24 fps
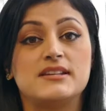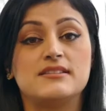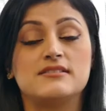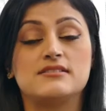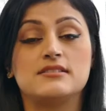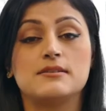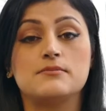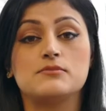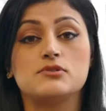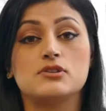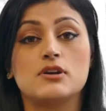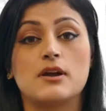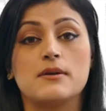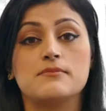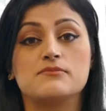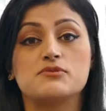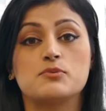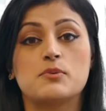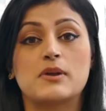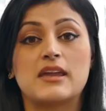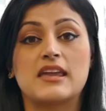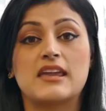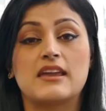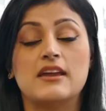and sometimes
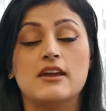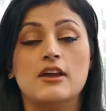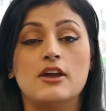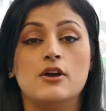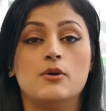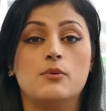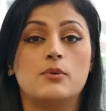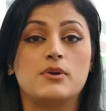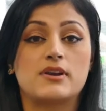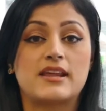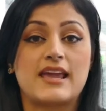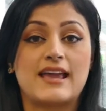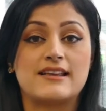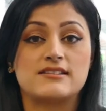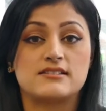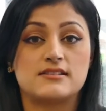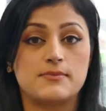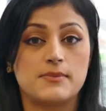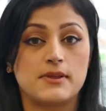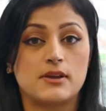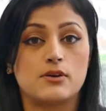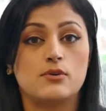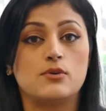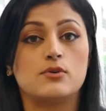we would get
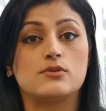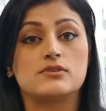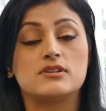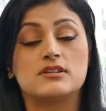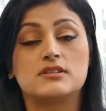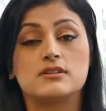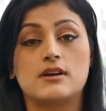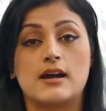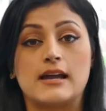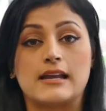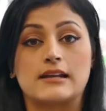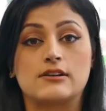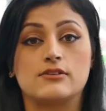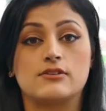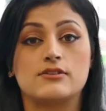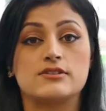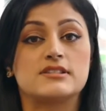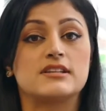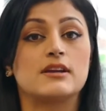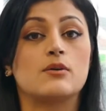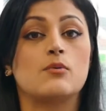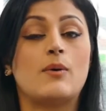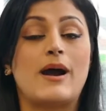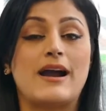something called a
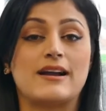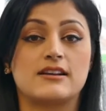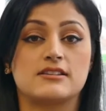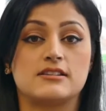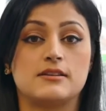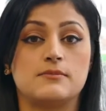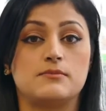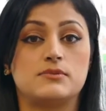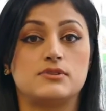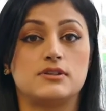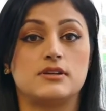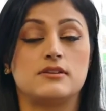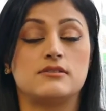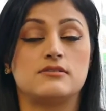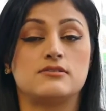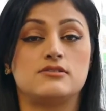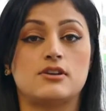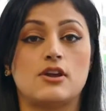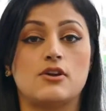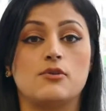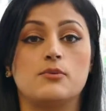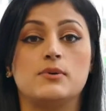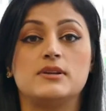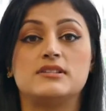diagnostic wax up done.
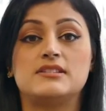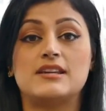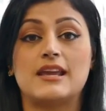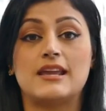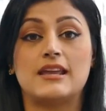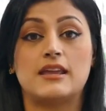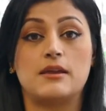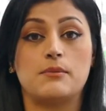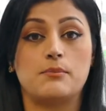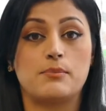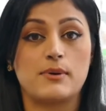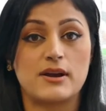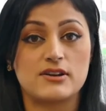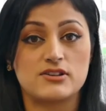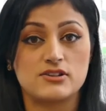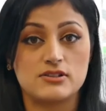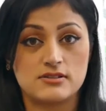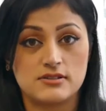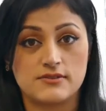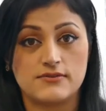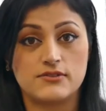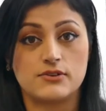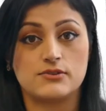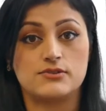So we take
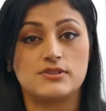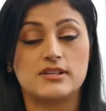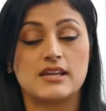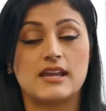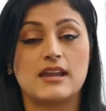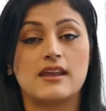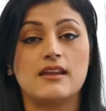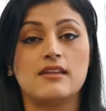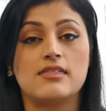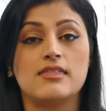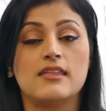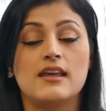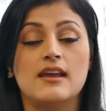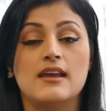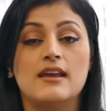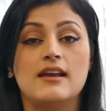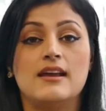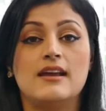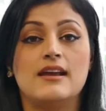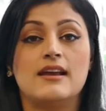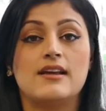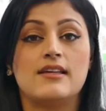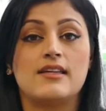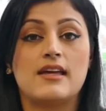impressions of your teeth.
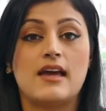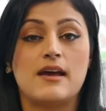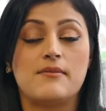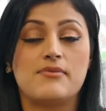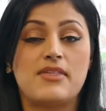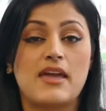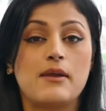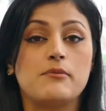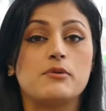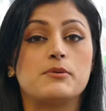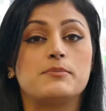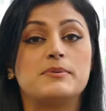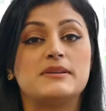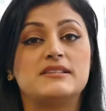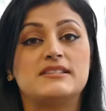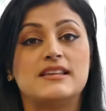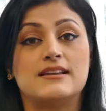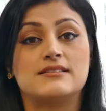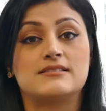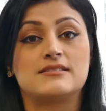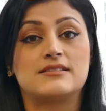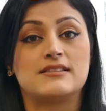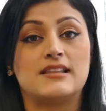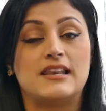They would be
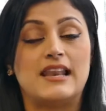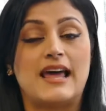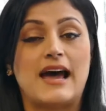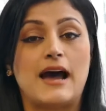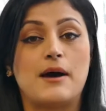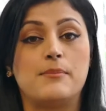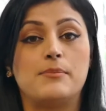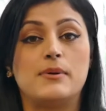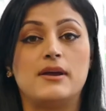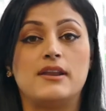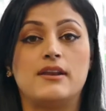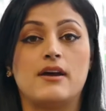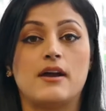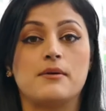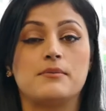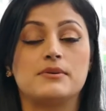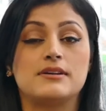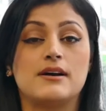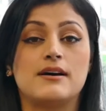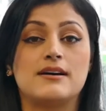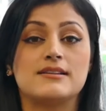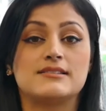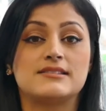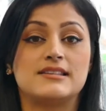sent to the lab, and I would
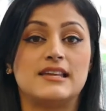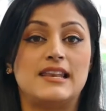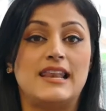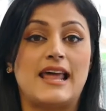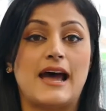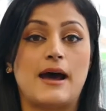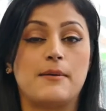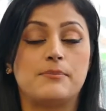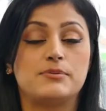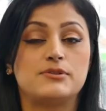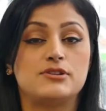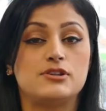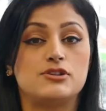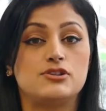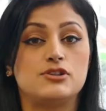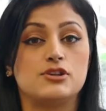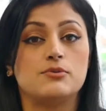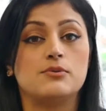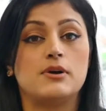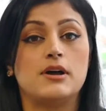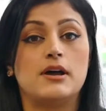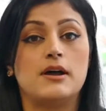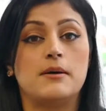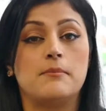ask the lab to
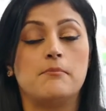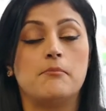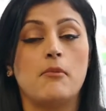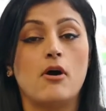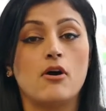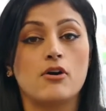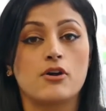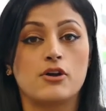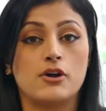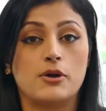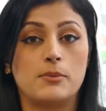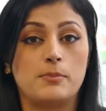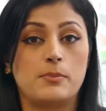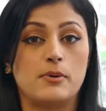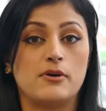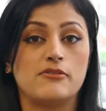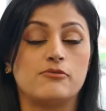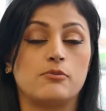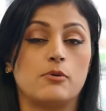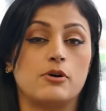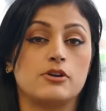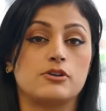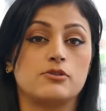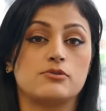do a mock-up of
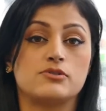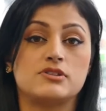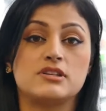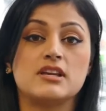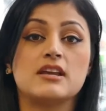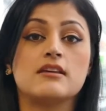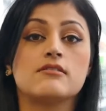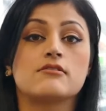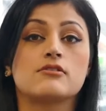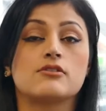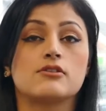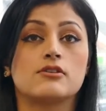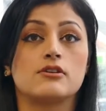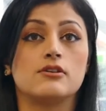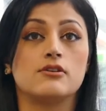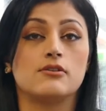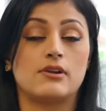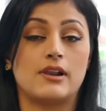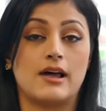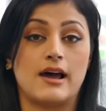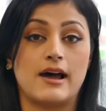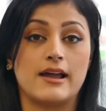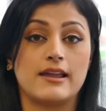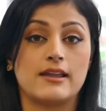what your teeth could look
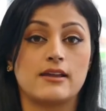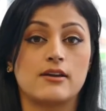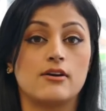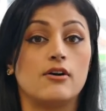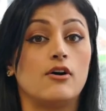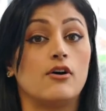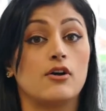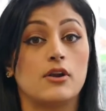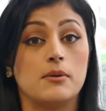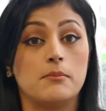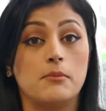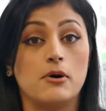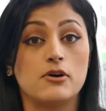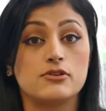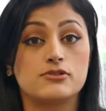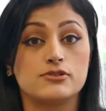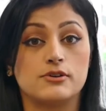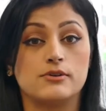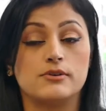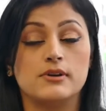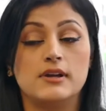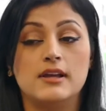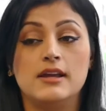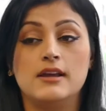like on a
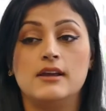model.